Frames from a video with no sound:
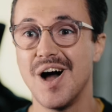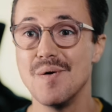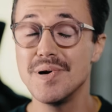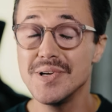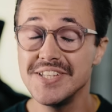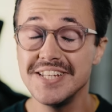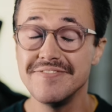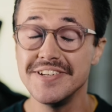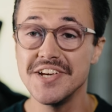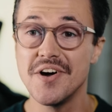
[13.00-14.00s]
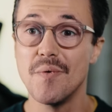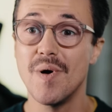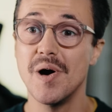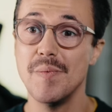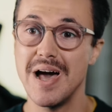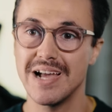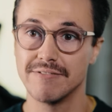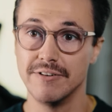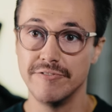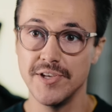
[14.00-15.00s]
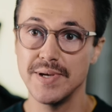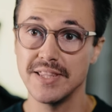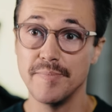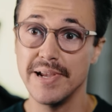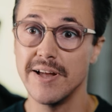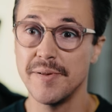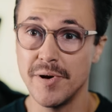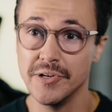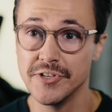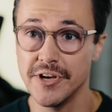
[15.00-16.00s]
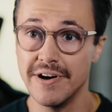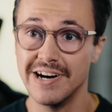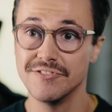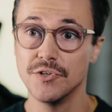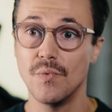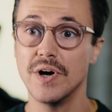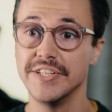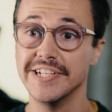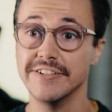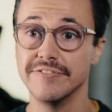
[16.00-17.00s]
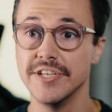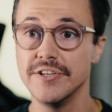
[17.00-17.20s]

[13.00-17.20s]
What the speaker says: I posted a video a while back reviewing the Beeline Moto after 1 year of